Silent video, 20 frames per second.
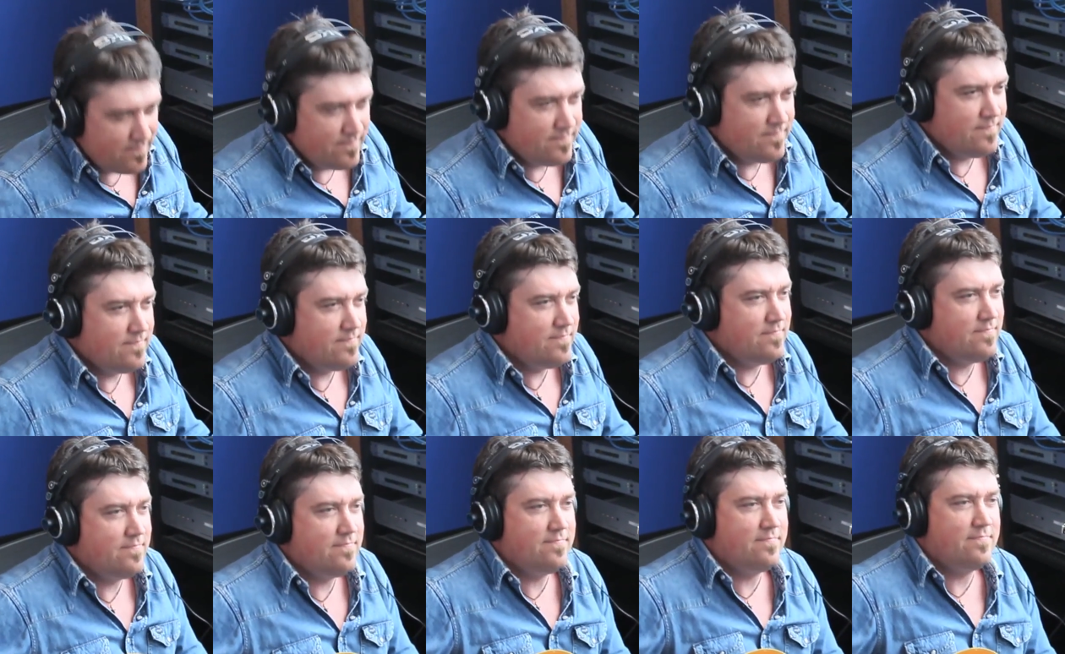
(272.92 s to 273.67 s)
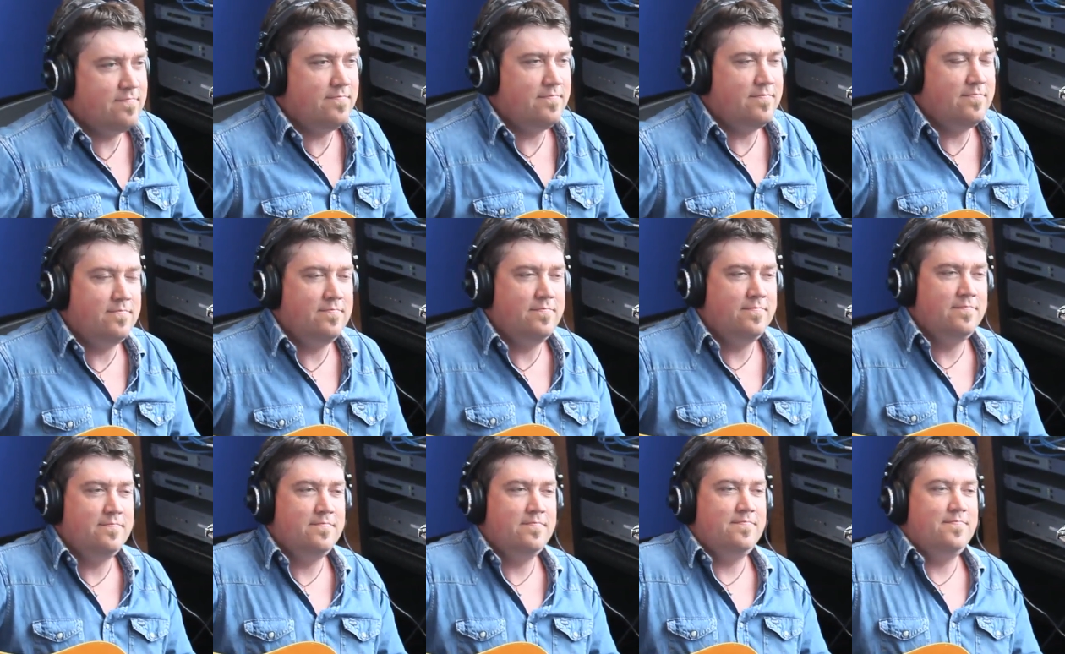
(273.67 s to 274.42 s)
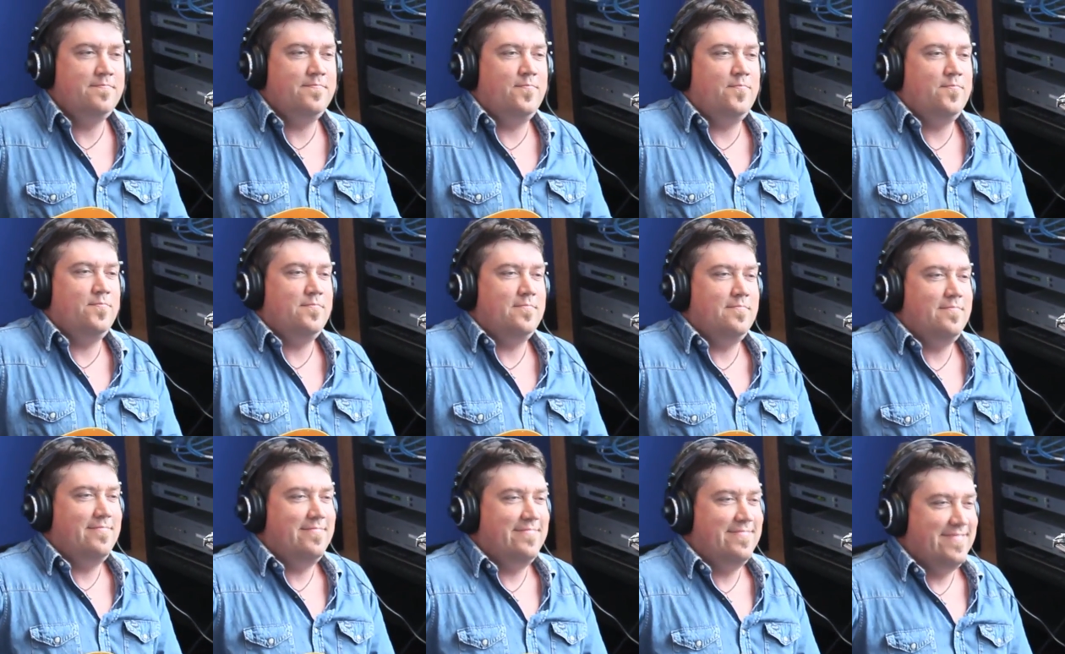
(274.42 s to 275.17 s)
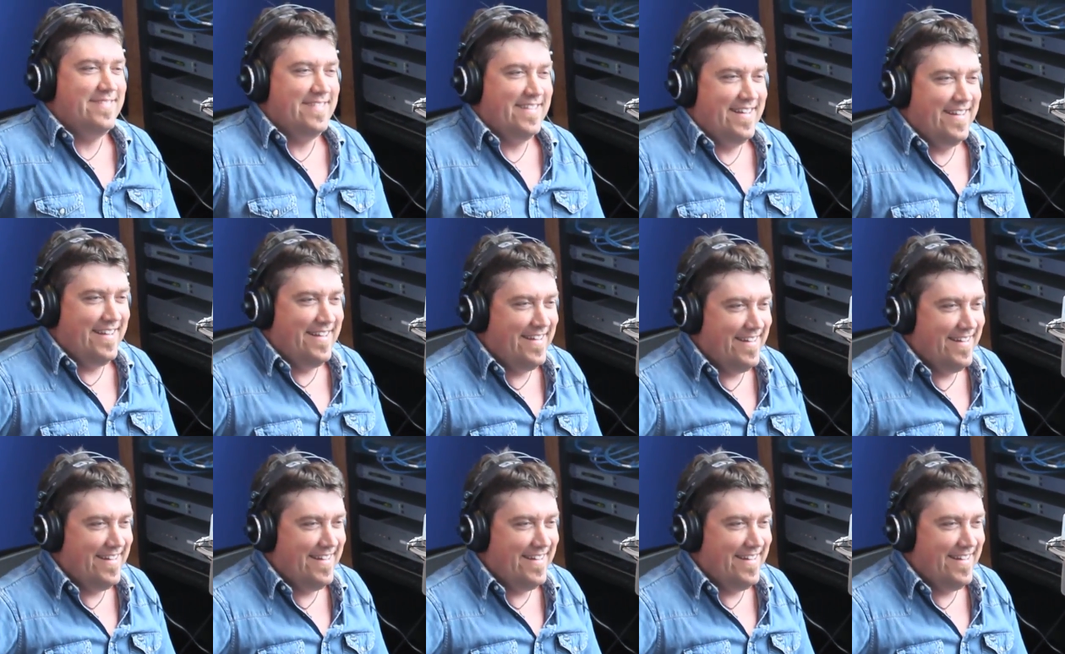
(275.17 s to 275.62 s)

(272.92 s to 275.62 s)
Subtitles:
No one is speaking in this clip.